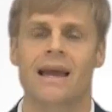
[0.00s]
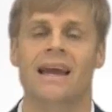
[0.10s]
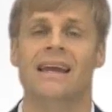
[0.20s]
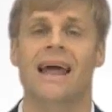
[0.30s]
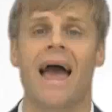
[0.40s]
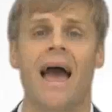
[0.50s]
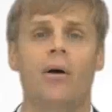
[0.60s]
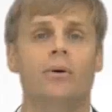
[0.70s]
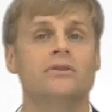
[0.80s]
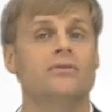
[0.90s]
and how
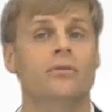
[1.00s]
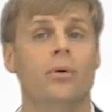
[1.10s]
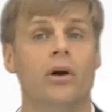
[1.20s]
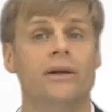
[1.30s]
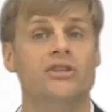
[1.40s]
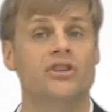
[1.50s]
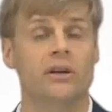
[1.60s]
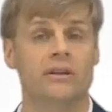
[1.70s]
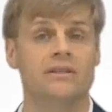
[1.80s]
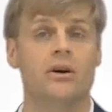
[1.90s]
much of a market
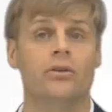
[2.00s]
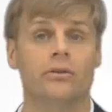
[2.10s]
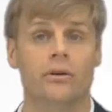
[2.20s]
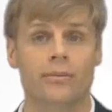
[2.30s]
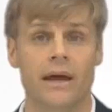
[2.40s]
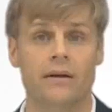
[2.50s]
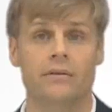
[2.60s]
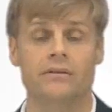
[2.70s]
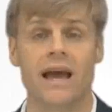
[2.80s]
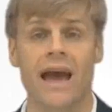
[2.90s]
share these other
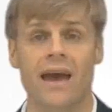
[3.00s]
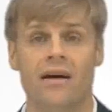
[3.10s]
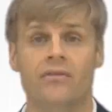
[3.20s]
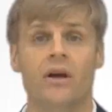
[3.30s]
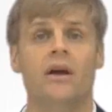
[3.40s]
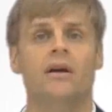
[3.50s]
competitors have